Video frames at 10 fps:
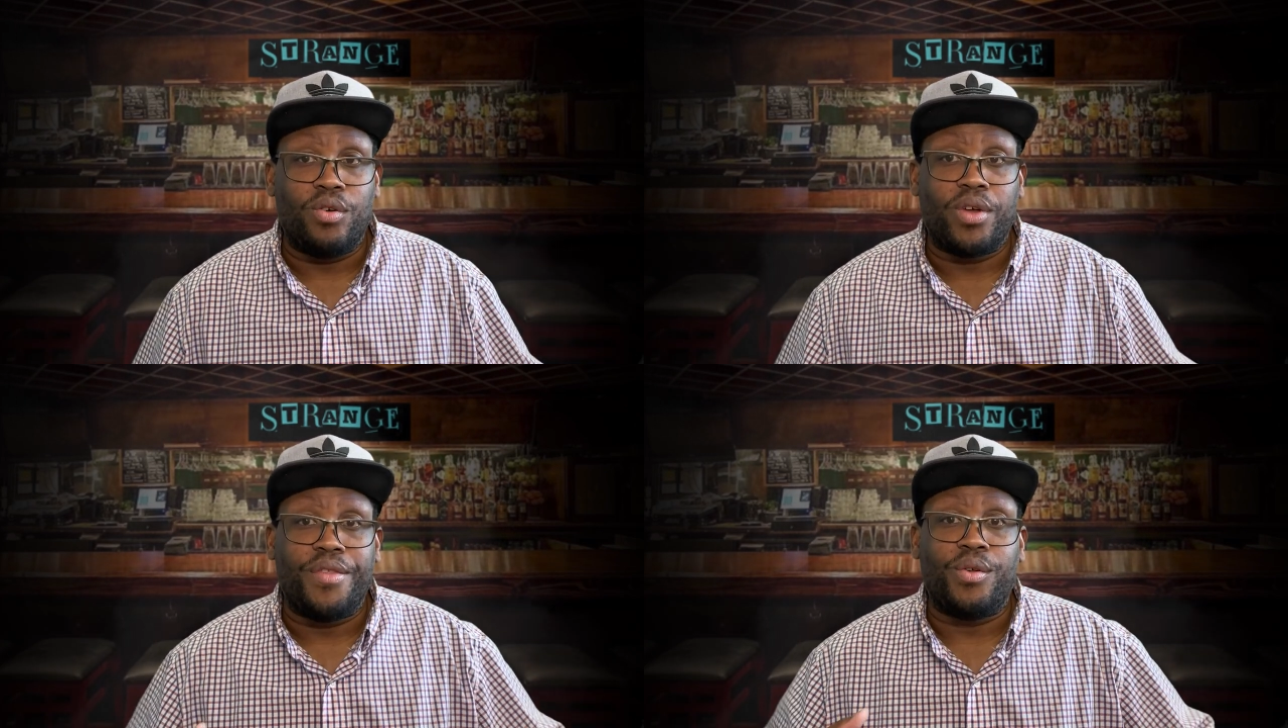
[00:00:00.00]

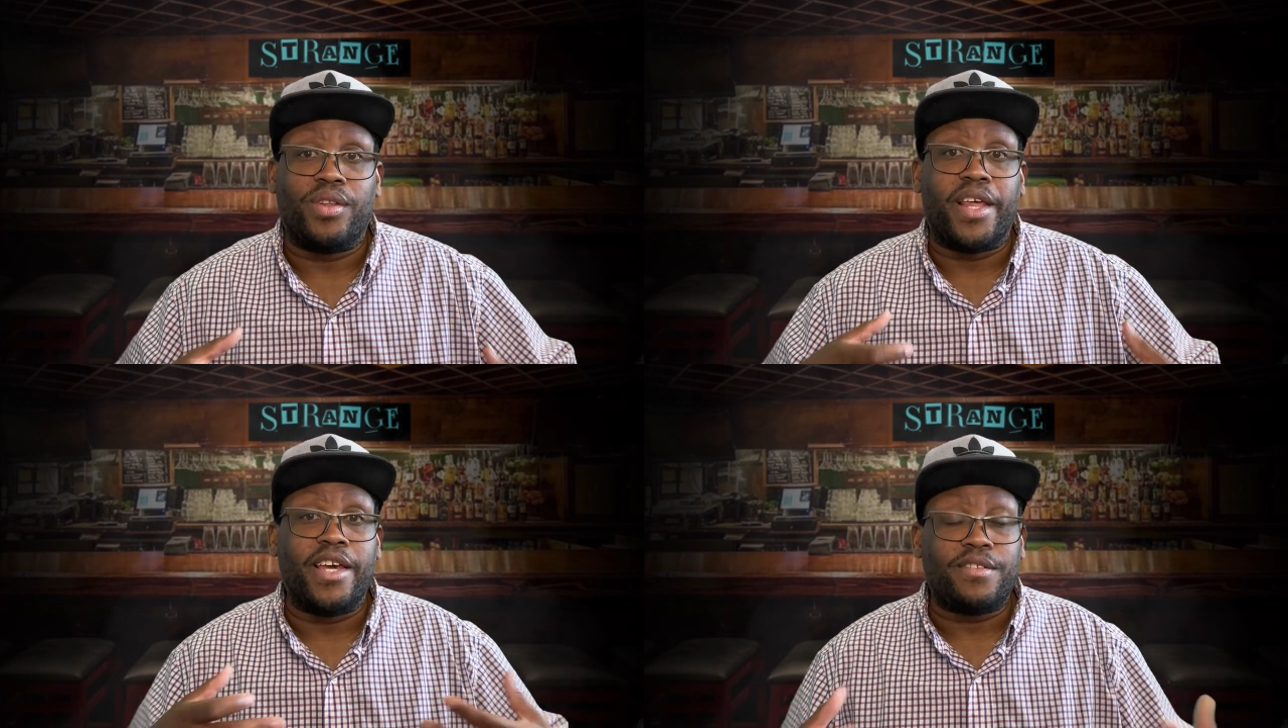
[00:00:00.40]
get their
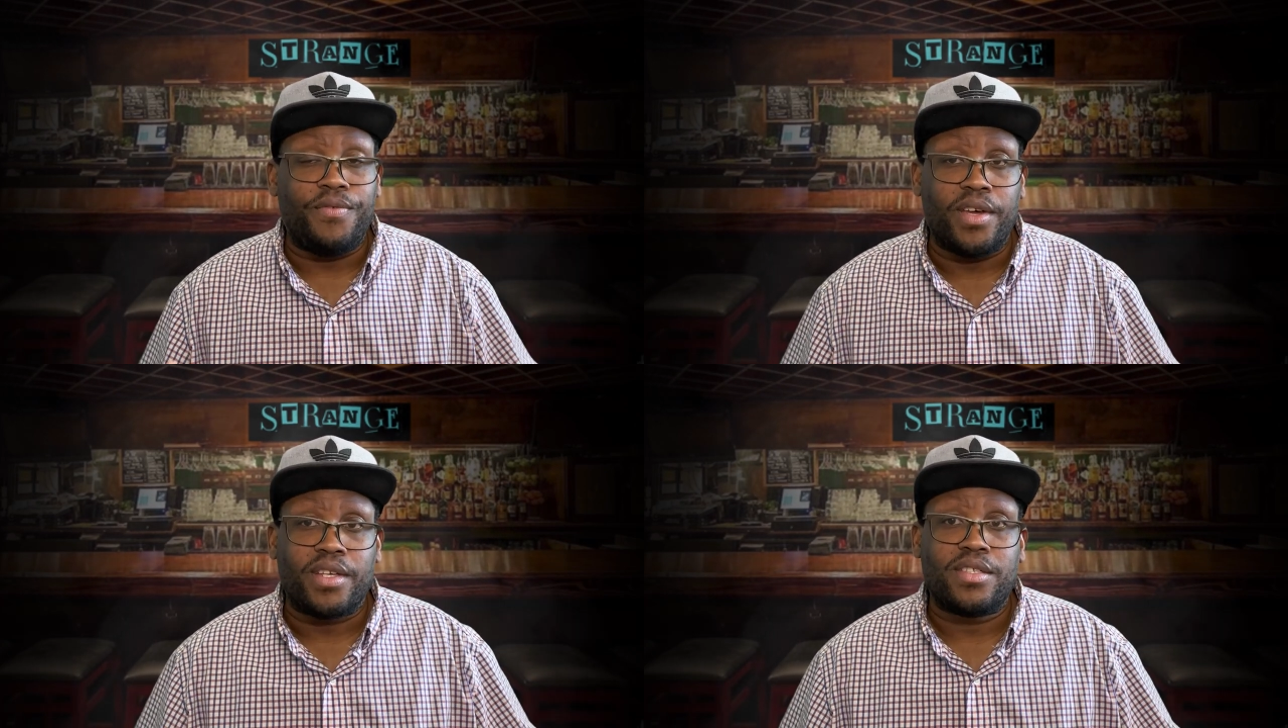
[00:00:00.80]
legs
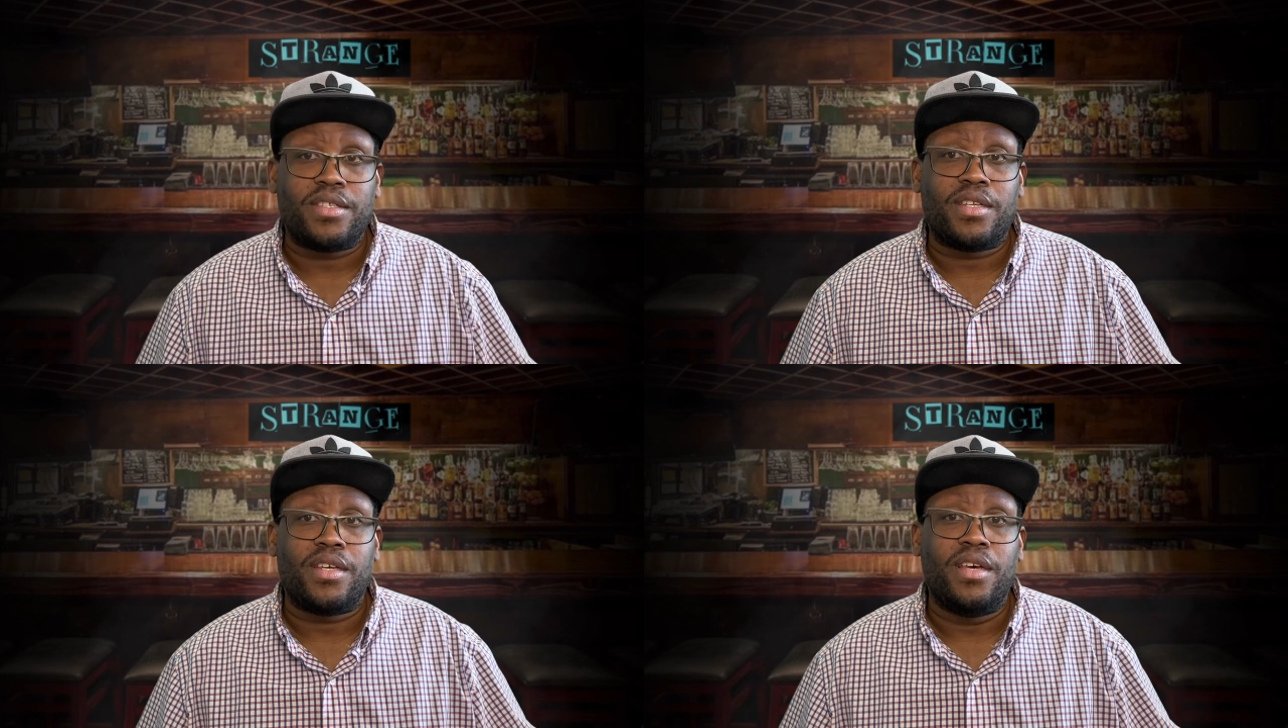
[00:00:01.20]

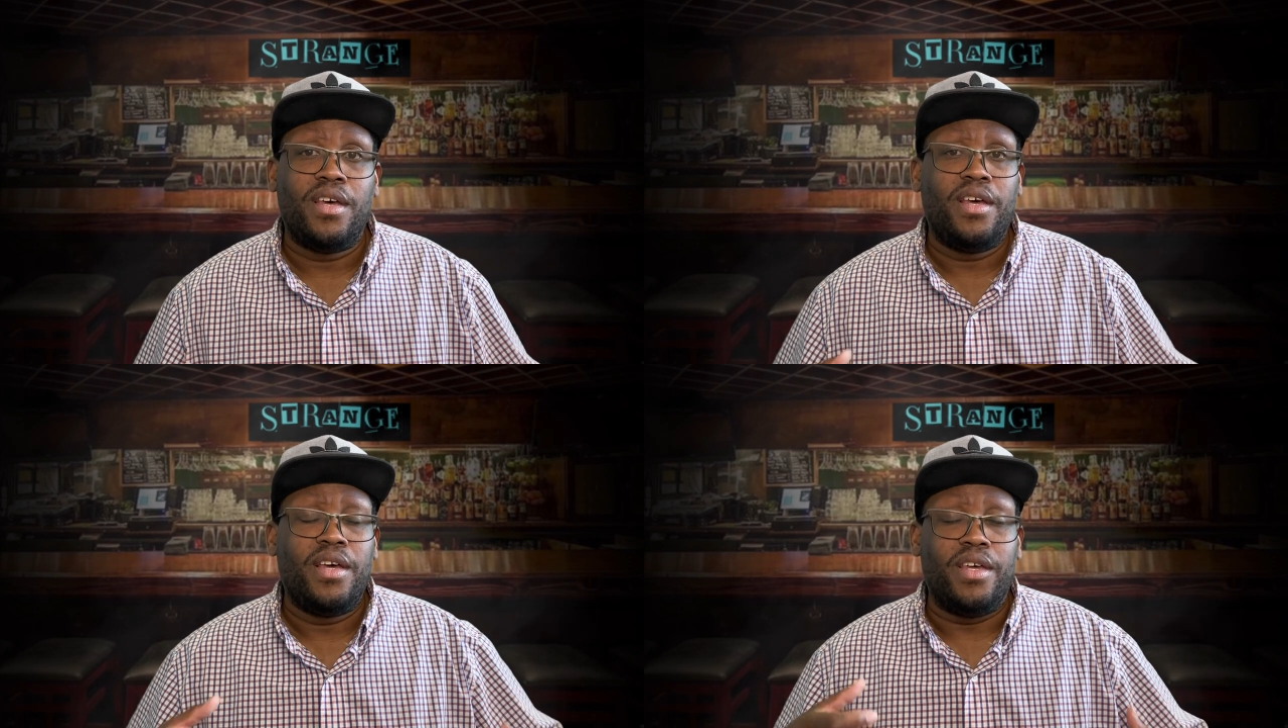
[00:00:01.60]
fixed,
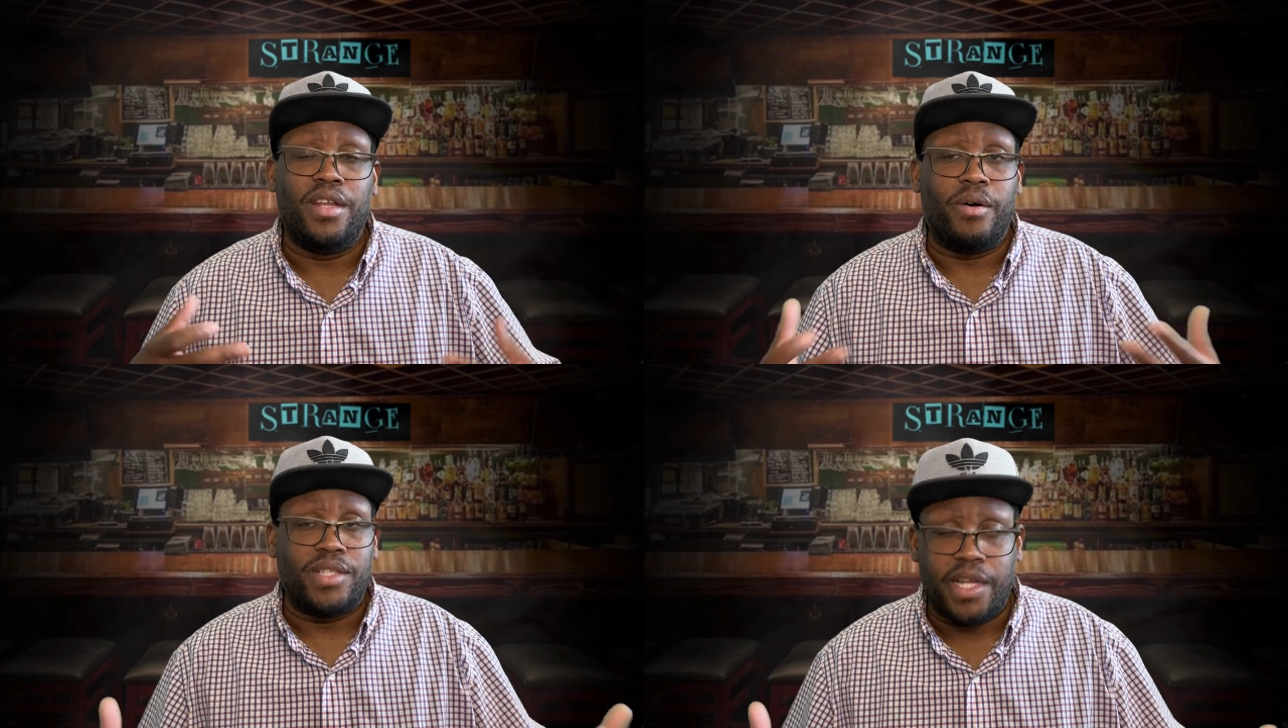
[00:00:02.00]
you
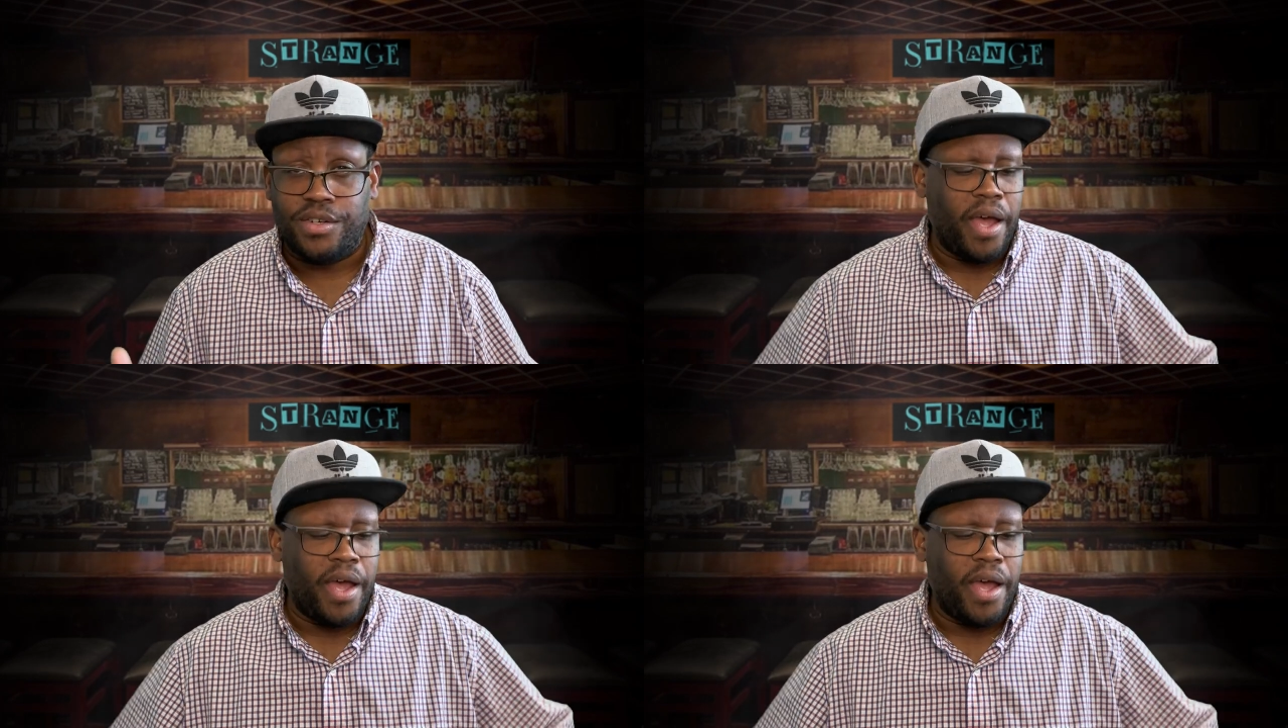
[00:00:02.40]
know, etc.